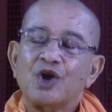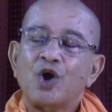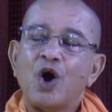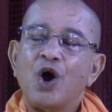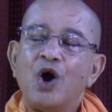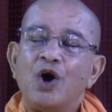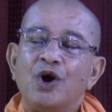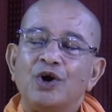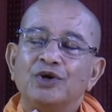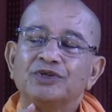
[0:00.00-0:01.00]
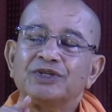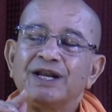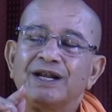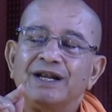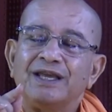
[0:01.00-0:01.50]

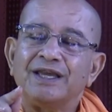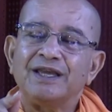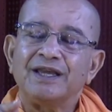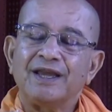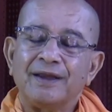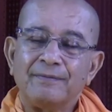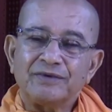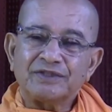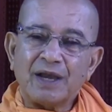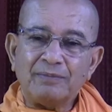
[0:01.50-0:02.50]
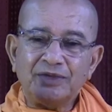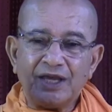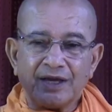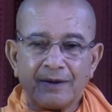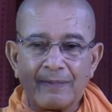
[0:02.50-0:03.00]
Constantly
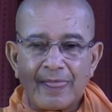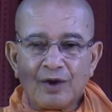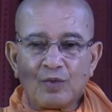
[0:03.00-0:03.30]
something,